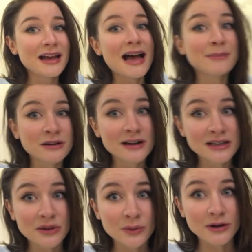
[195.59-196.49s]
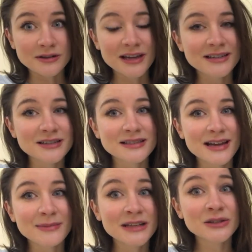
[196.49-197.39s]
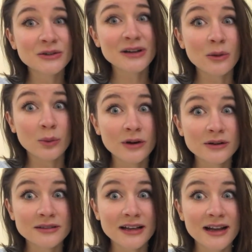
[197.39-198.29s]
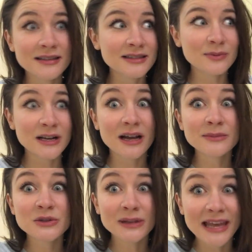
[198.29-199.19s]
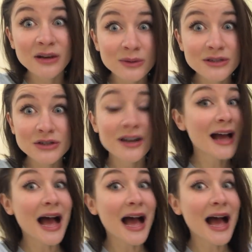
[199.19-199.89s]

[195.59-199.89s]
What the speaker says: I'm gonna write down the words. I'm not so good at words. Like, honestly, when it comes to language,